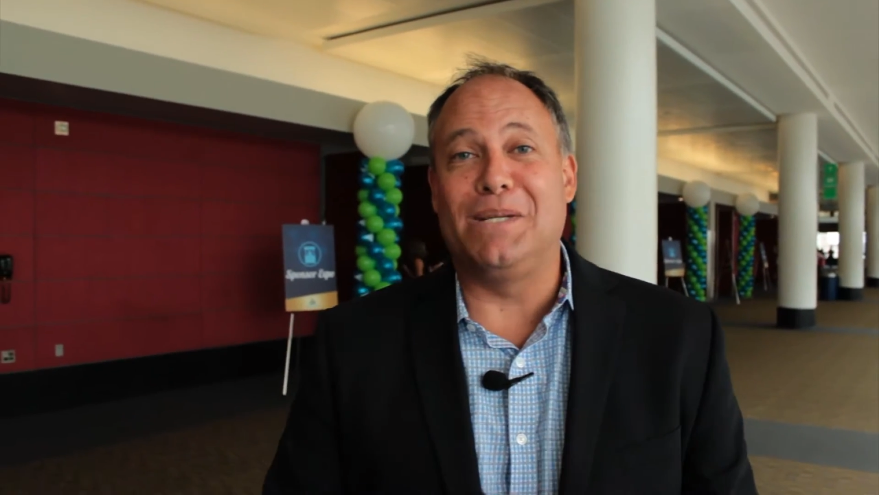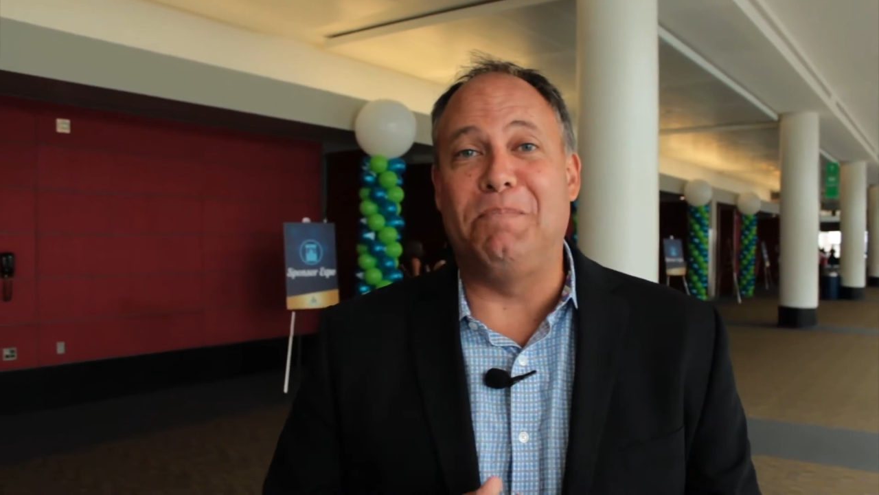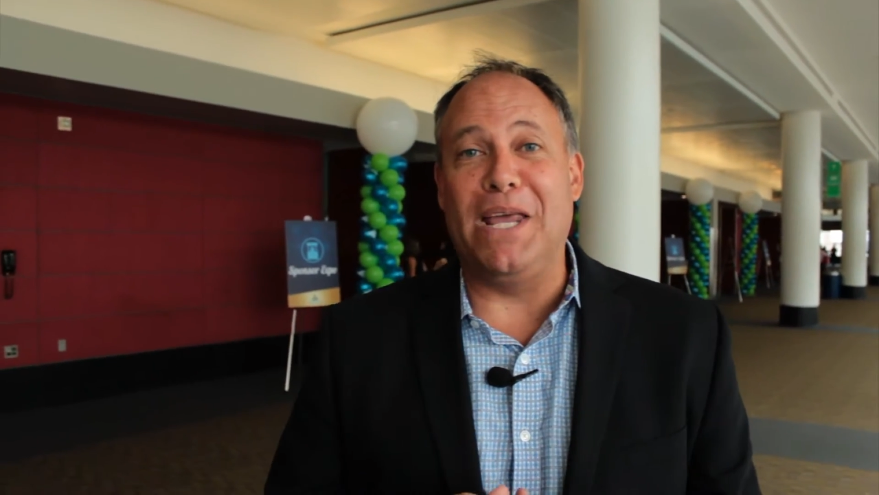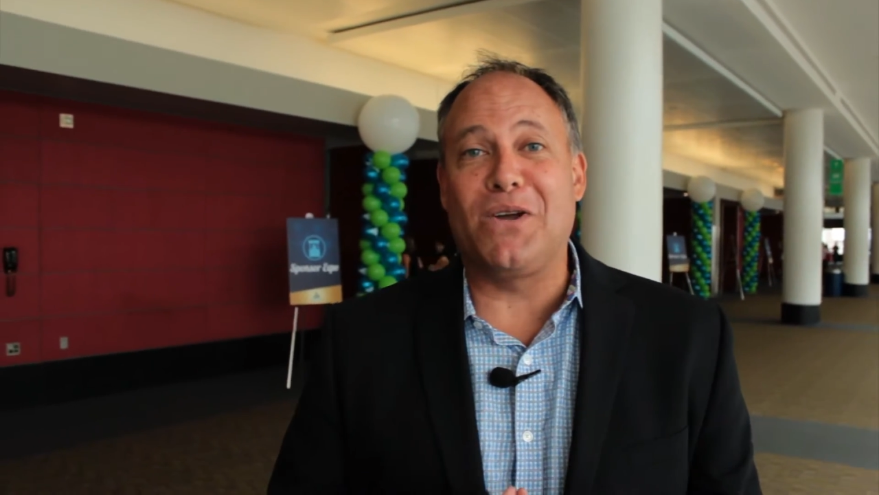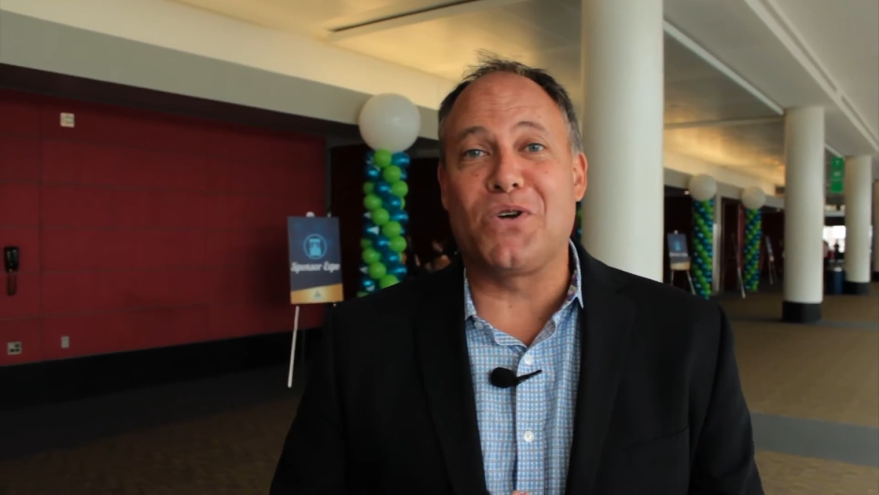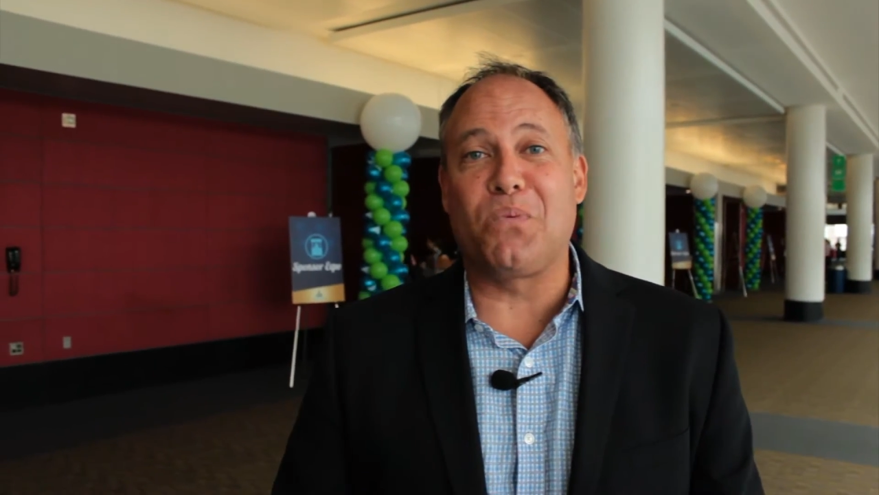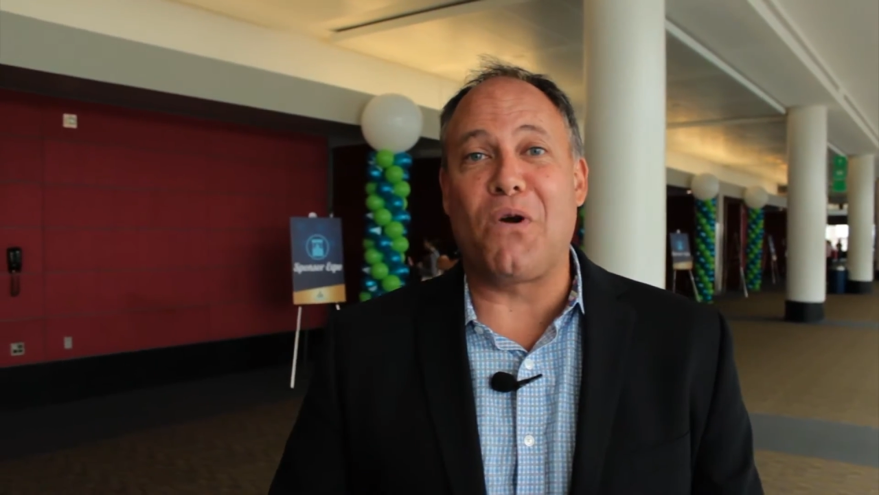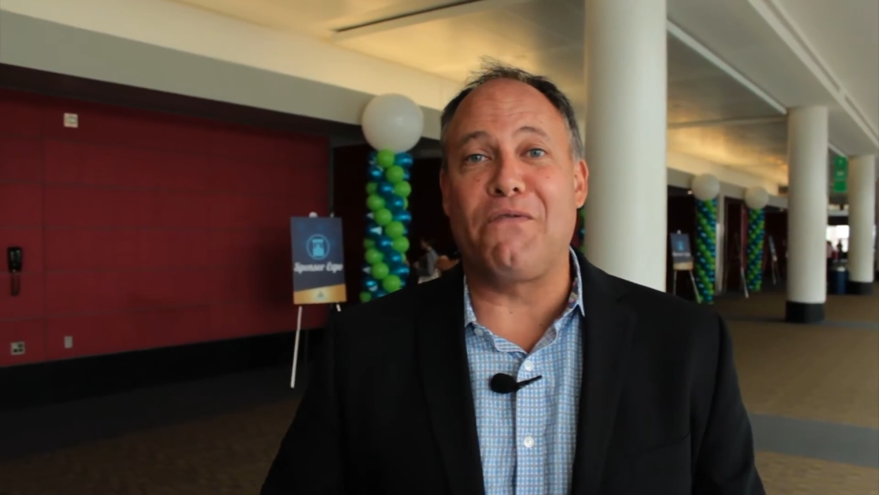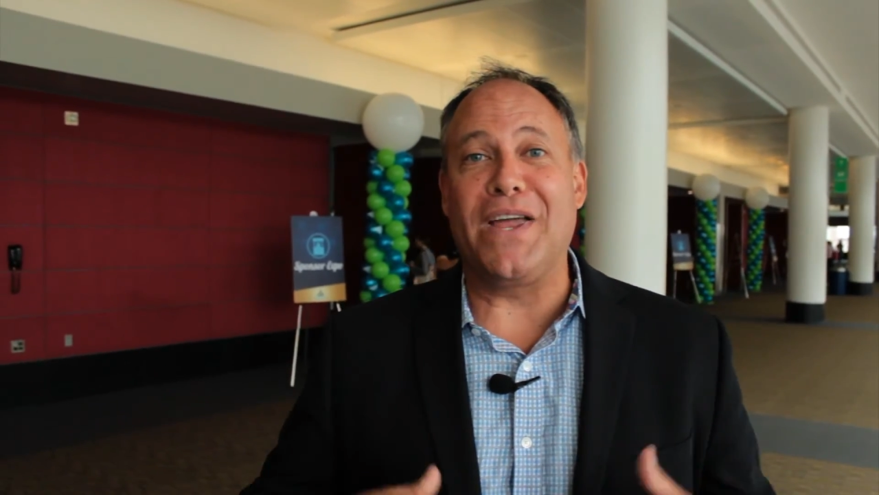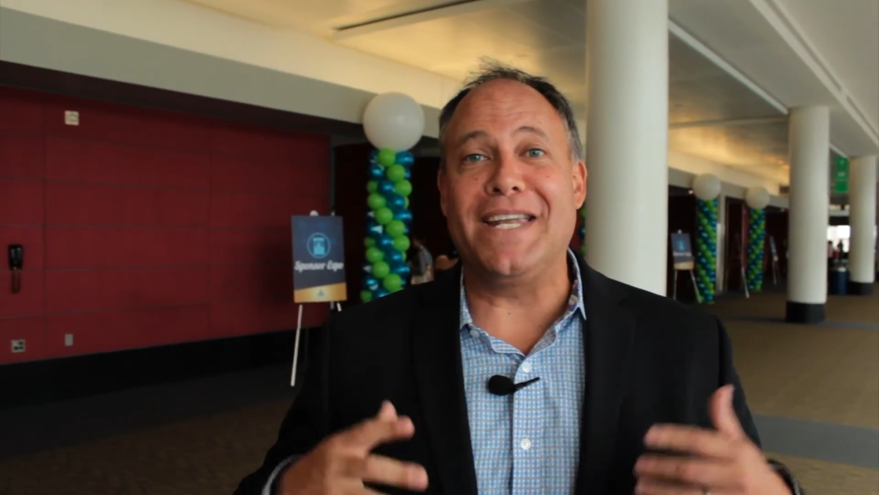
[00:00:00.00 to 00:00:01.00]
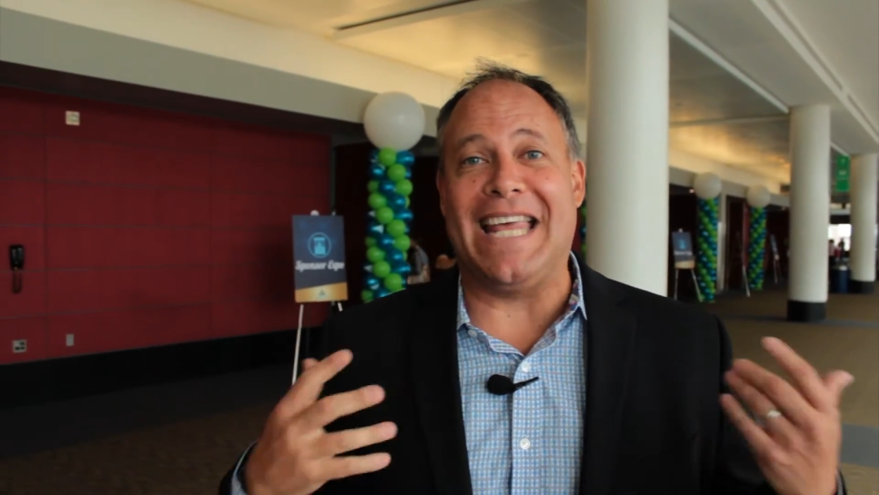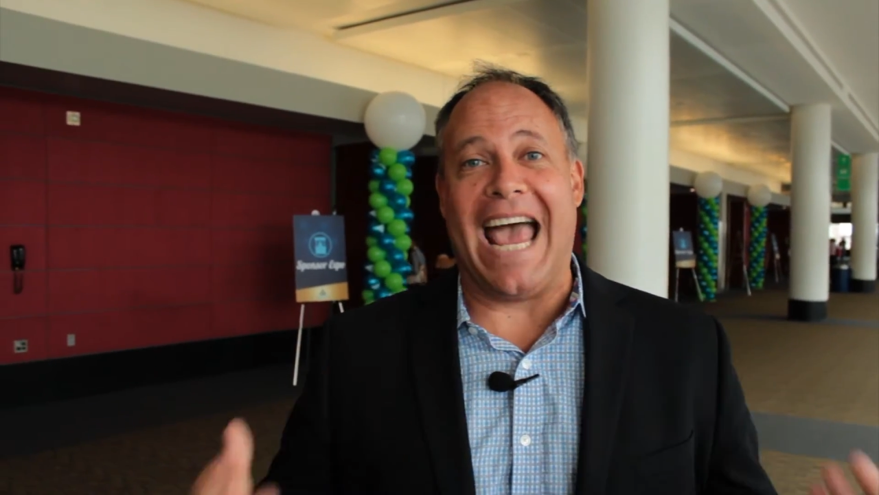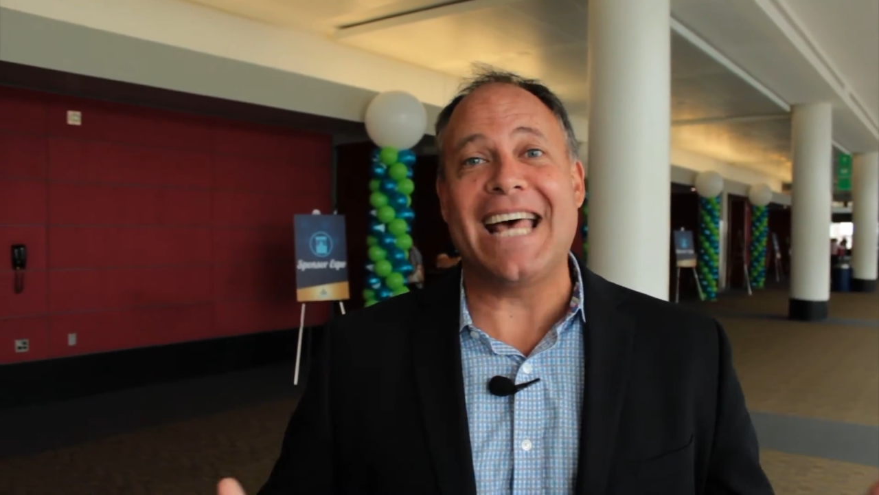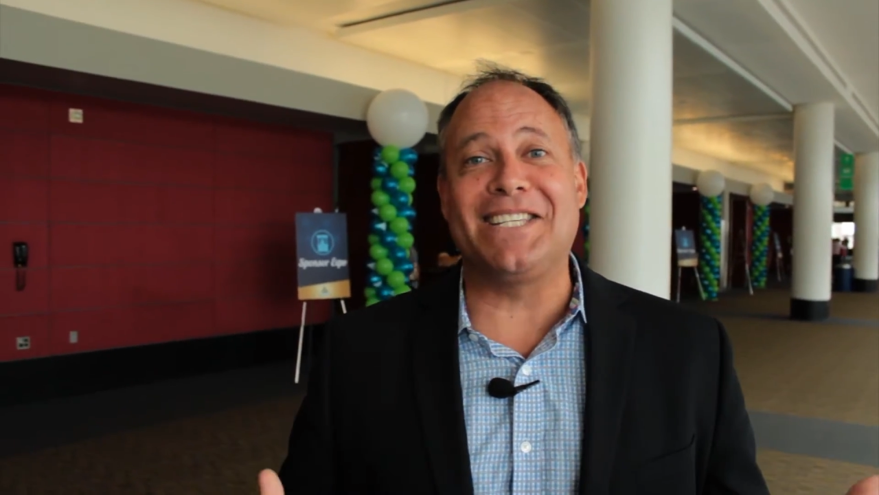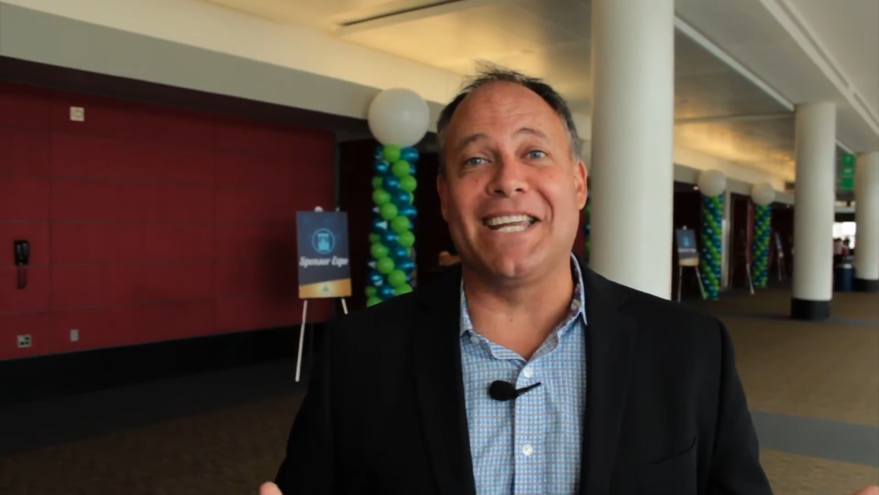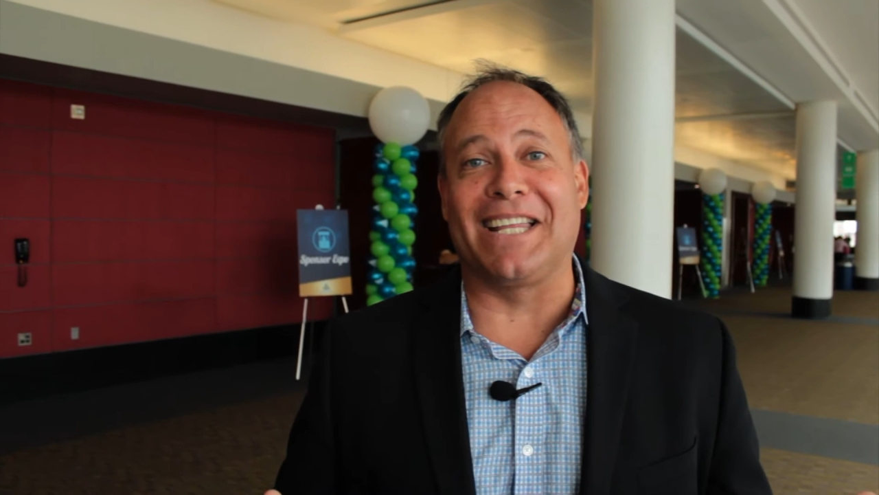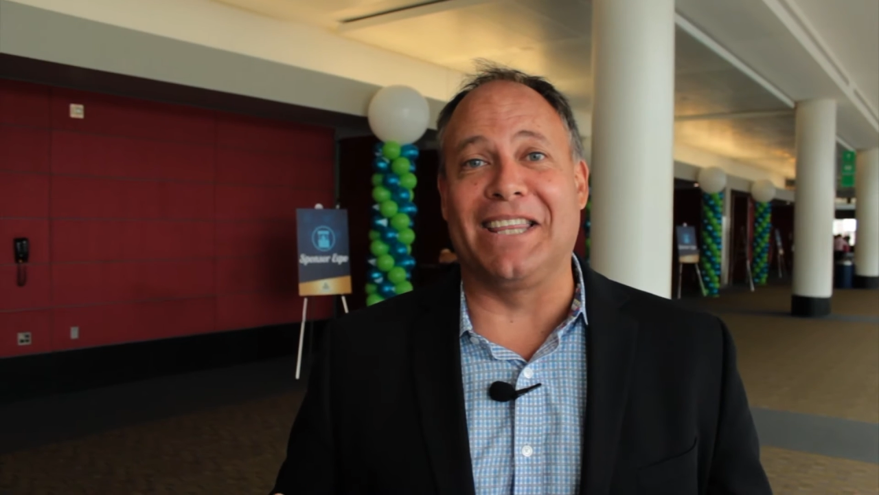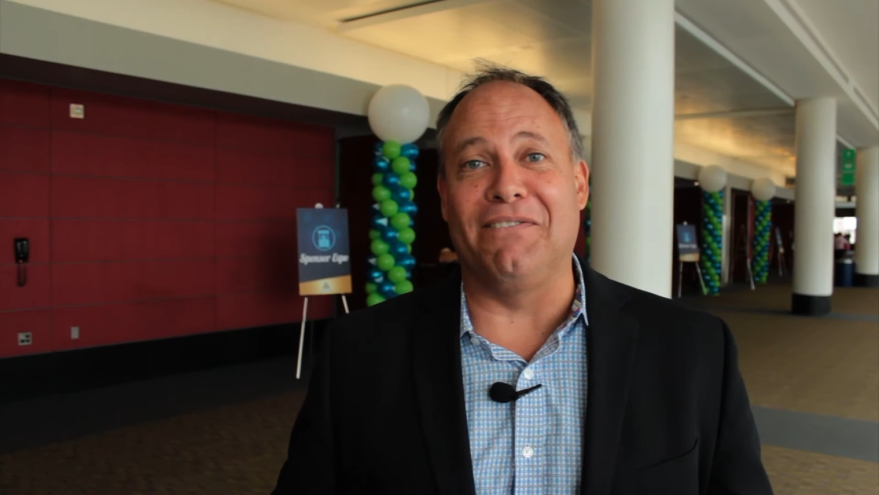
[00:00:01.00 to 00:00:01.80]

speakers were fantastic.